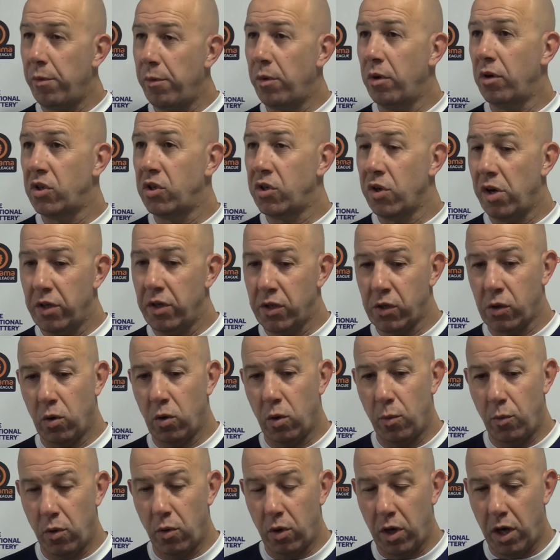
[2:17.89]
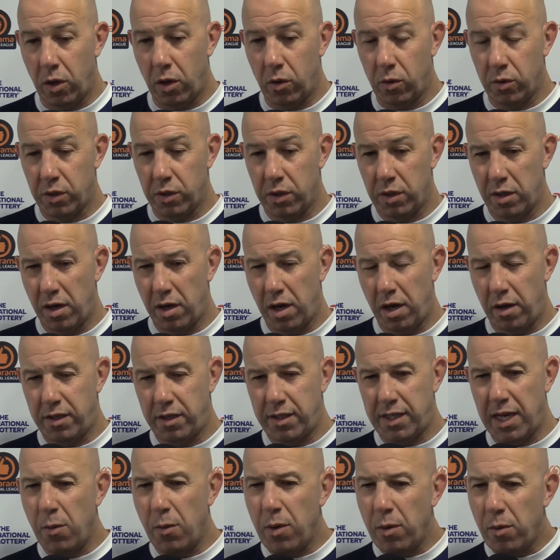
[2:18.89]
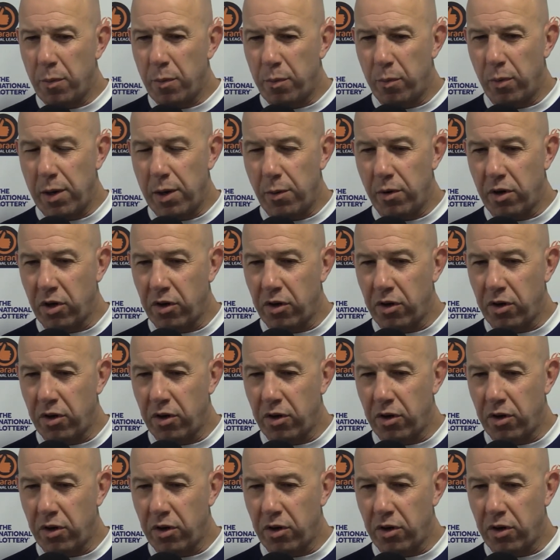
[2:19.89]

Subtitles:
We're not trying to score more goals. I'd say we were